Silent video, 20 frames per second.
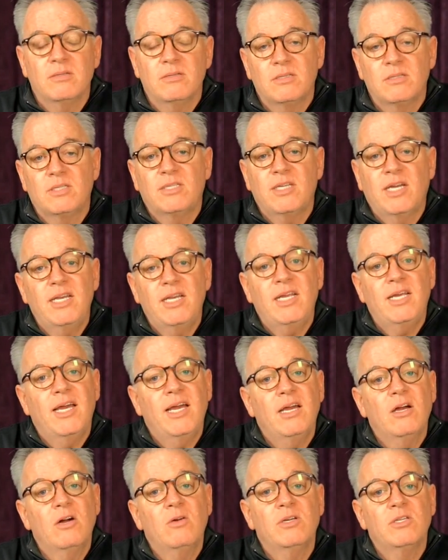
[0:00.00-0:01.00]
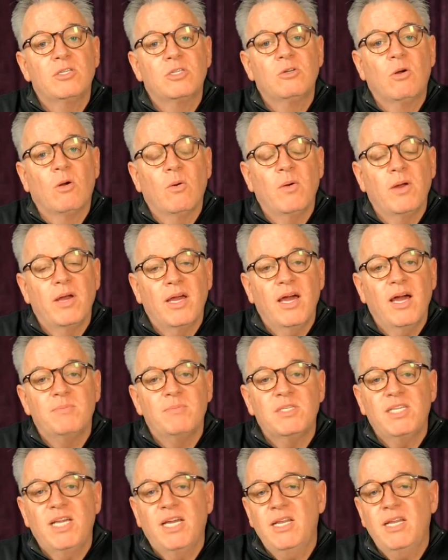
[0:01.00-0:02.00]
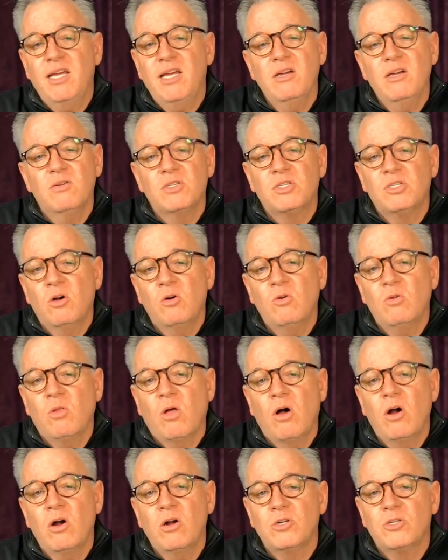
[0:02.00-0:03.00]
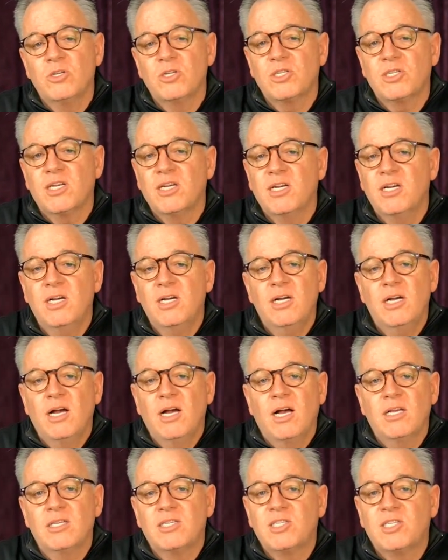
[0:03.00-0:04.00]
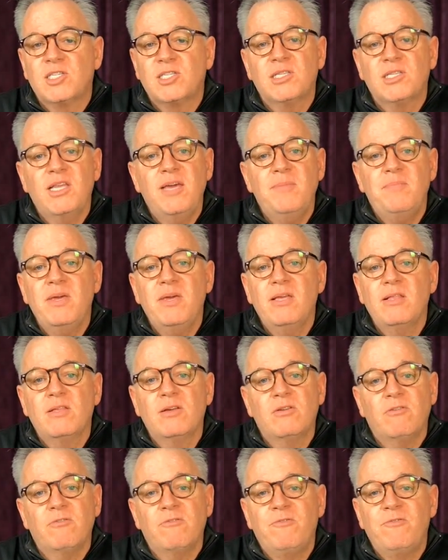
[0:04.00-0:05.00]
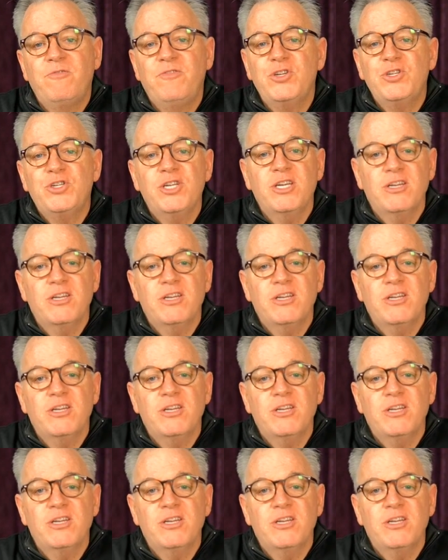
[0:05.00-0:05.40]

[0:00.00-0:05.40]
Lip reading: San Diego is growing up. San Diego is no longer just a sleepy little fishing